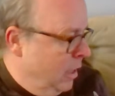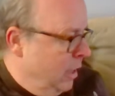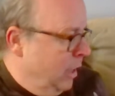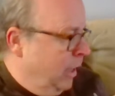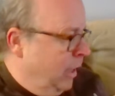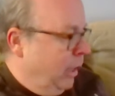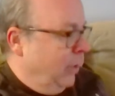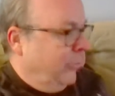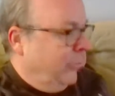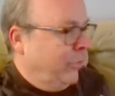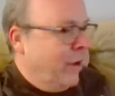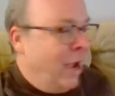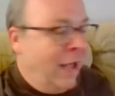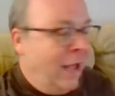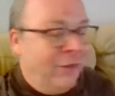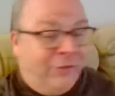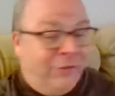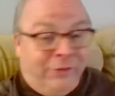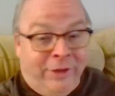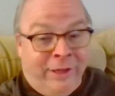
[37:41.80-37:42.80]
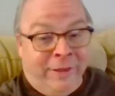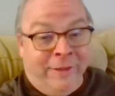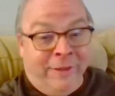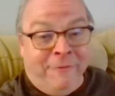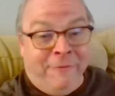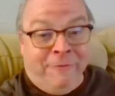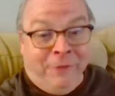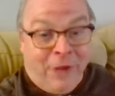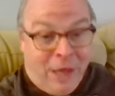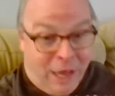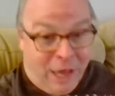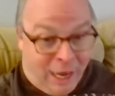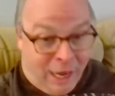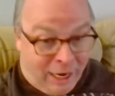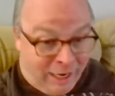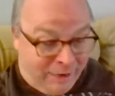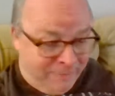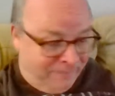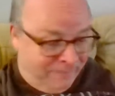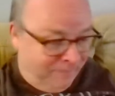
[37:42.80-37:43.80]
He has not seen the fly,
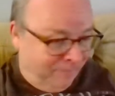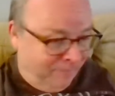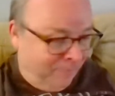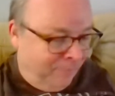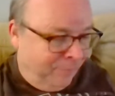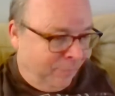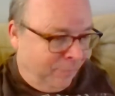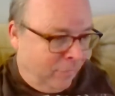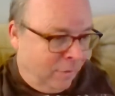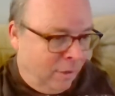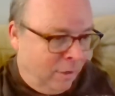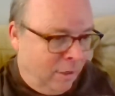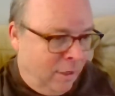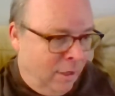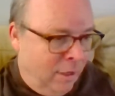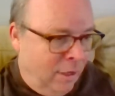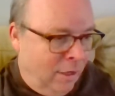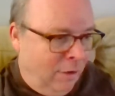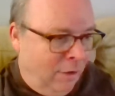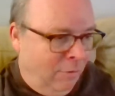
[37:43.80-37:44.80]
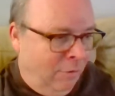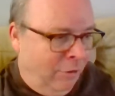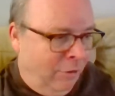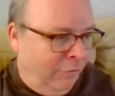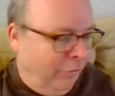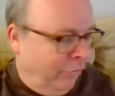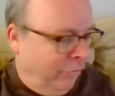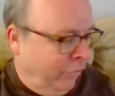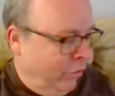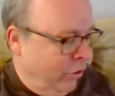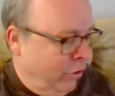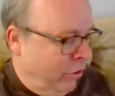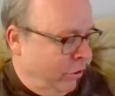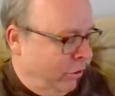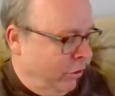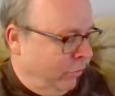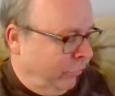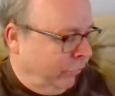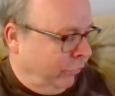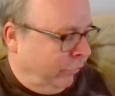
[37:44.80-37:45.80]
which is good
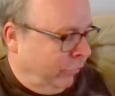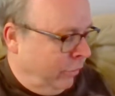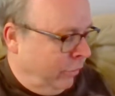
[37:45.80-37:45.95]
news.